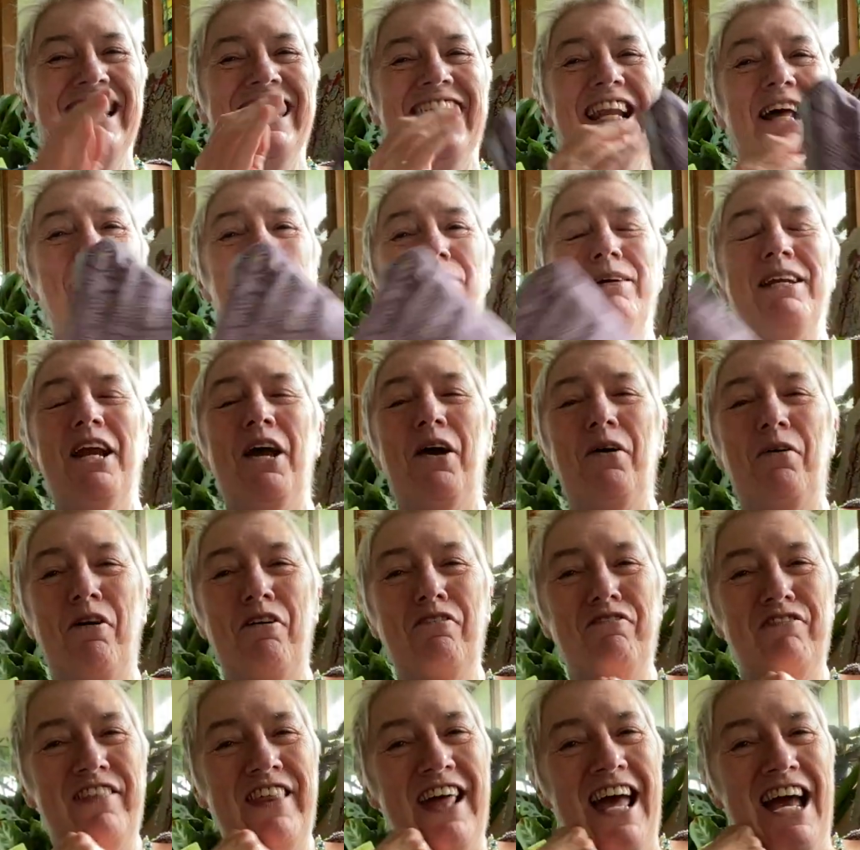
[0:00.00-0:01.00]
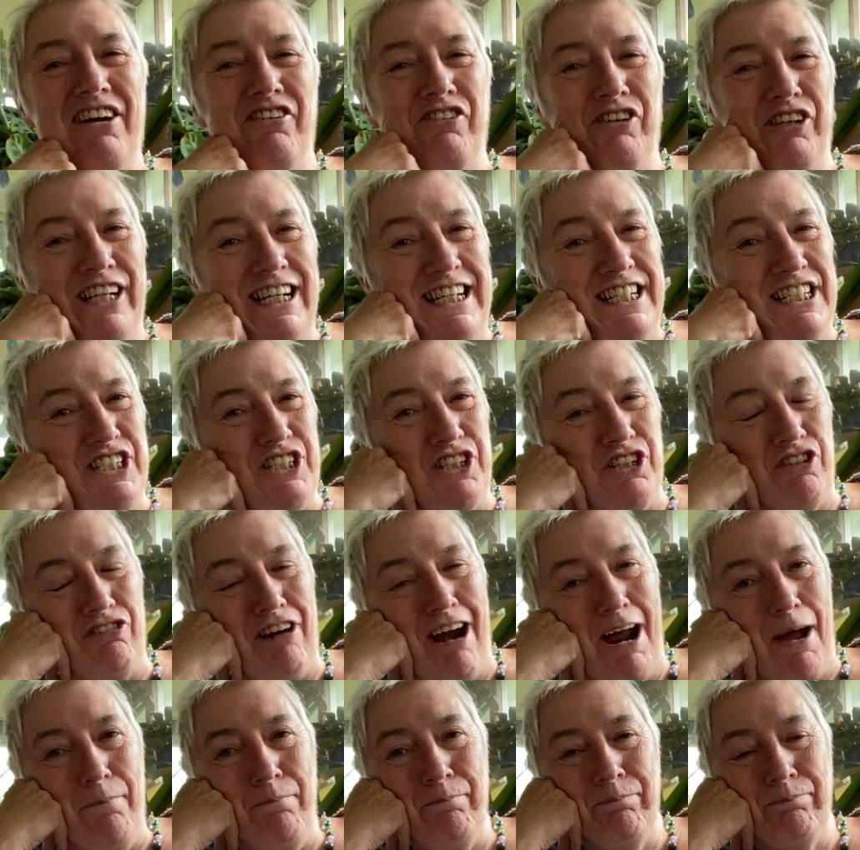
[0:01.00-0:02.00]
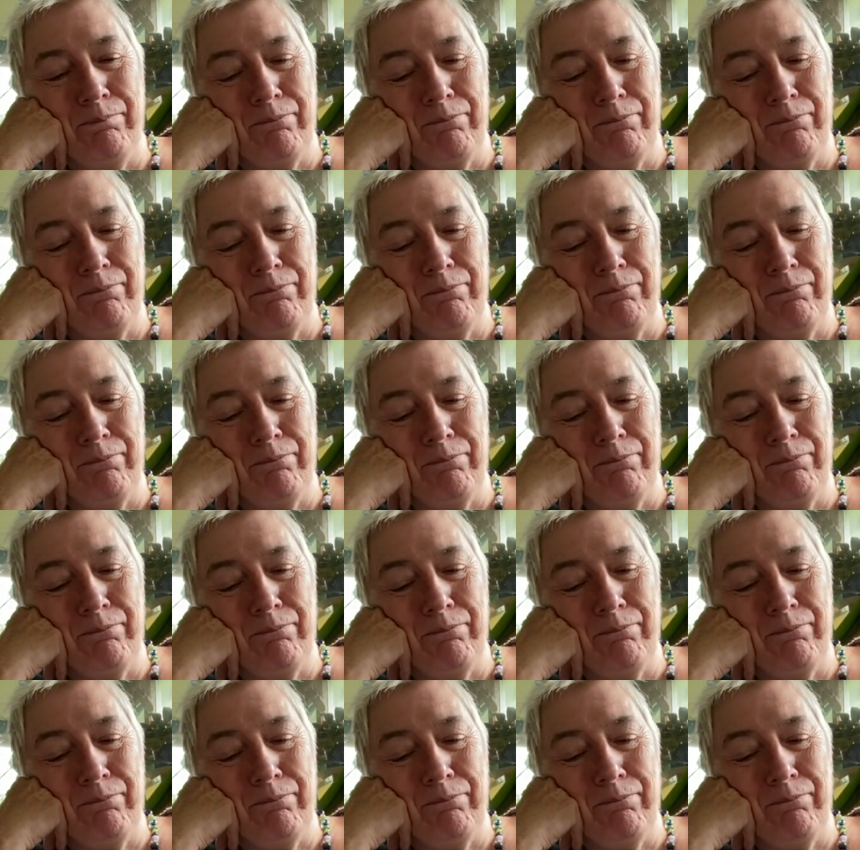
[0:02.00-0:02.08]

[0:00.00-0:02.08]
let me know over there on Instagram.